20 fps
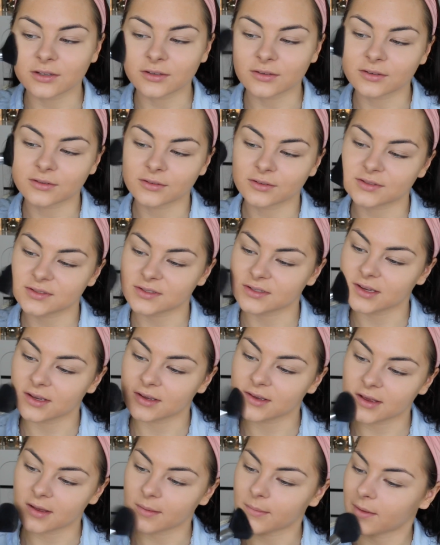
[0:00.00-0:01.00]
to use
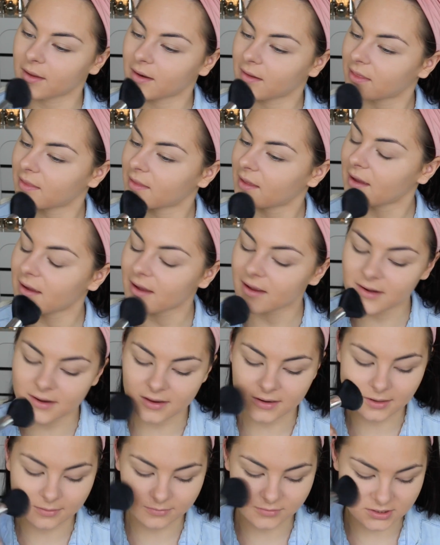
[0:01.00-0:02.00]
a bit of that,
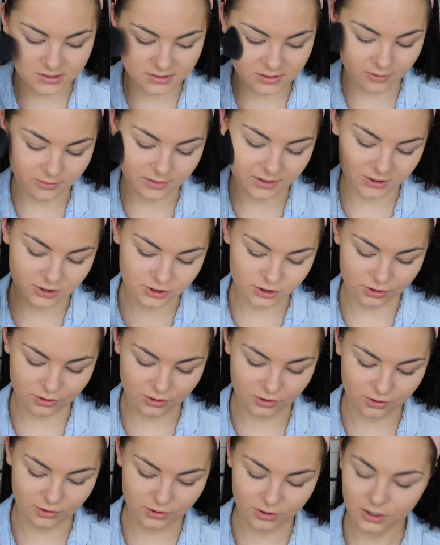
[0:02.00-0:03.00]
and I'm just going
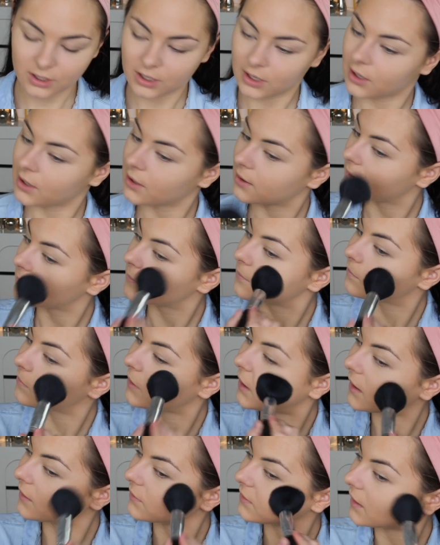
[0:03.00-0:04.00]
to
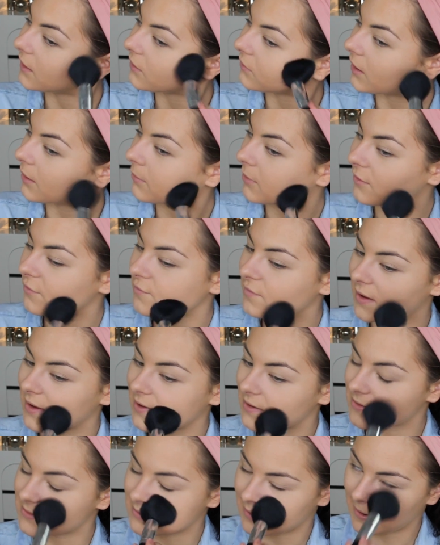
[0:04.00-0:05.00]
pat that around my
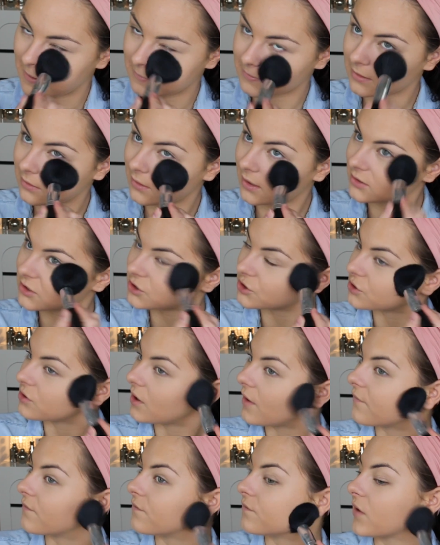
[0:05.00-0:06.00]
face. I only like to do
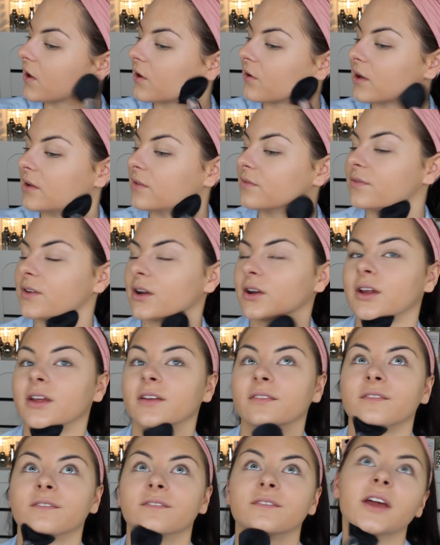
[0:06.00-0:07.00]
a
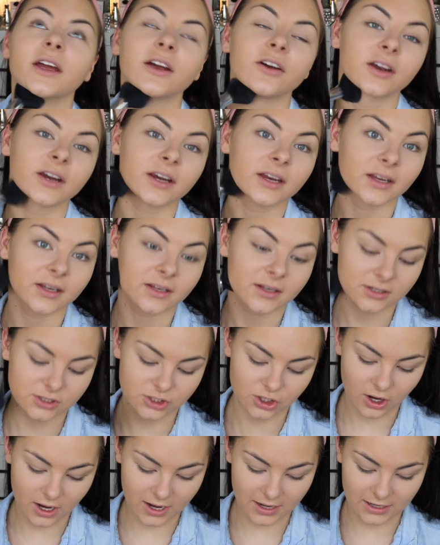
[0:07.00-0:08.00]
very
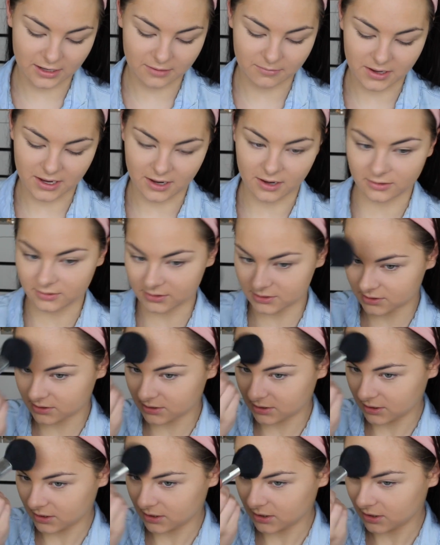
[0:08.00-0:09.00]
tiny
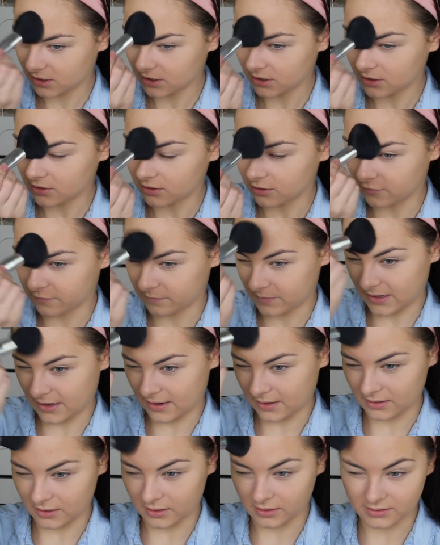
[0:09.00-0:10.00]
amount of
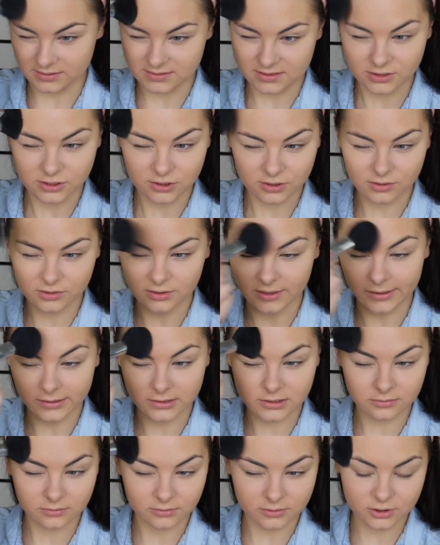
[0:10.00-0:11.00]
powder because I don't like
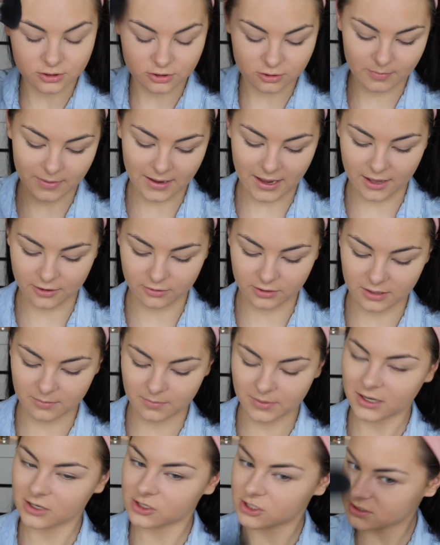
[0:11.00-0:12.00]
to look too powdery,
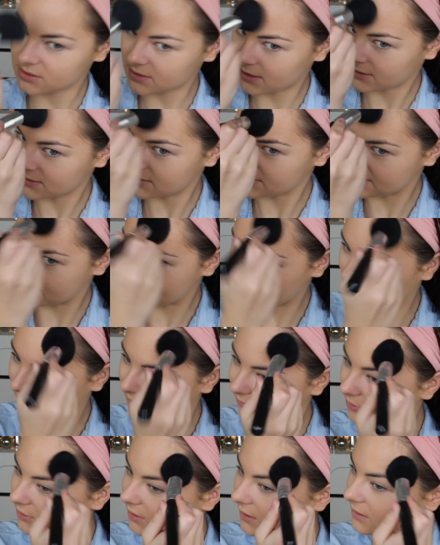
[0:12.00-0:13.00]
but I just like to set
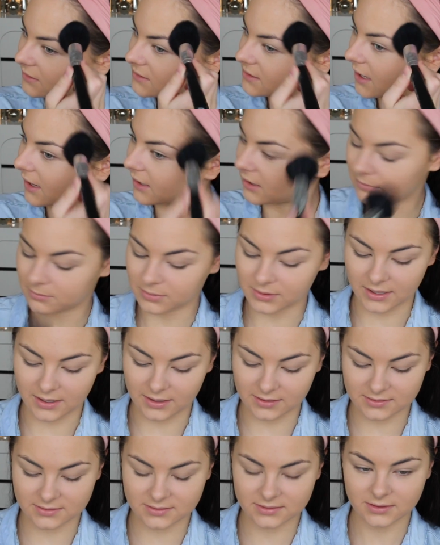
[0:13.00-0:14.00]
everything down in
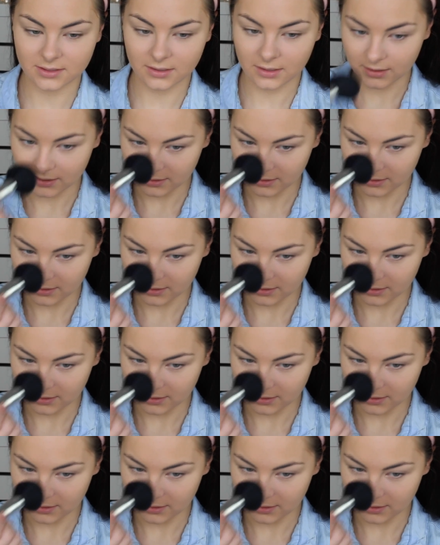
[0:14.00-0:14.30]
place